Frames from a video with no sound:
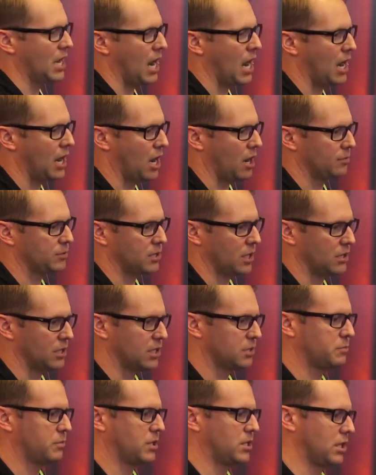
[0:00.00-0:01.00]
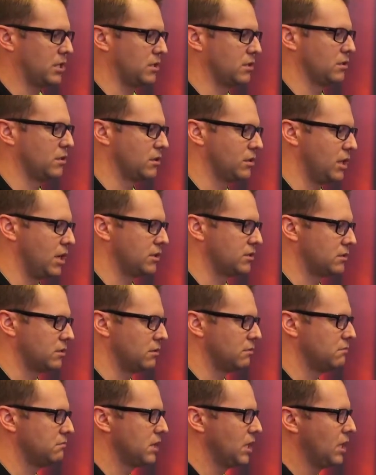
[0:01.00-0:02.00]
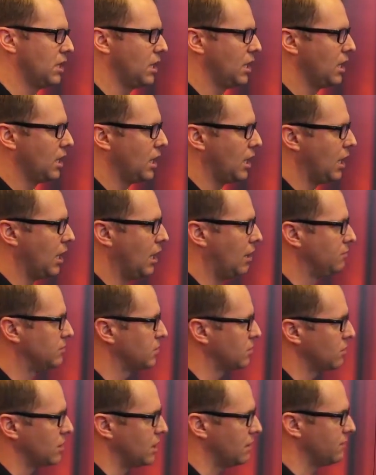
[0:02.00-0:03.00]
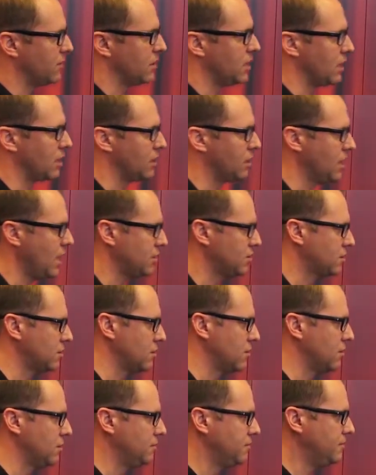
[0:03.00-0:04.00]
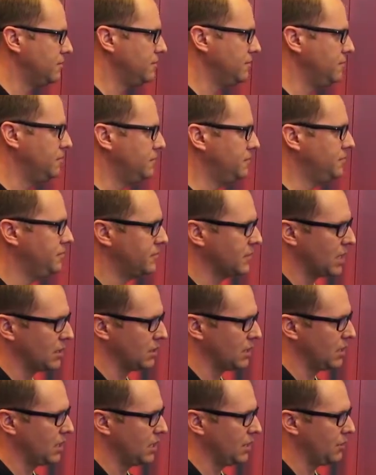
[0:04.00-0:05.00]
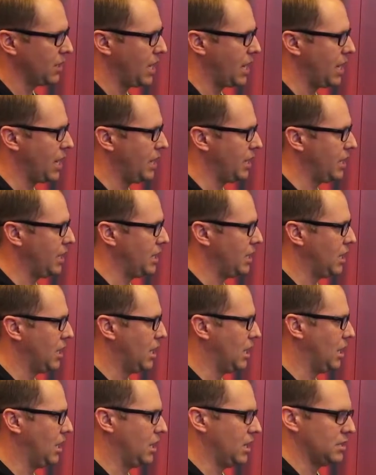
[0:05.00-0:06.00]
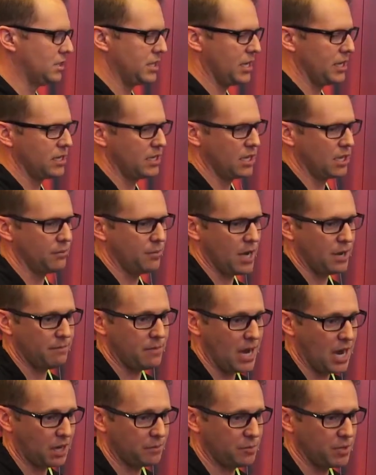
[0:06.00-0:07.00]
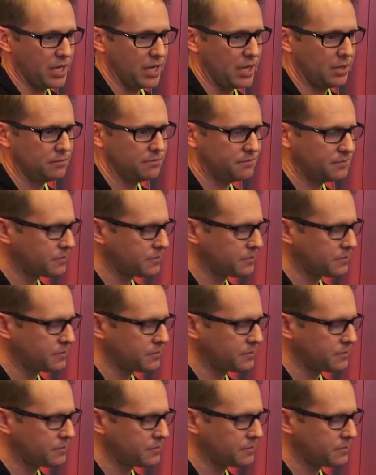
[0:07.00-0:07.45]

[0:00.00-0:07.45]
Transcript: IOPS on this particular cluster. So given the cluster, it had a 10 gigabyte backplane.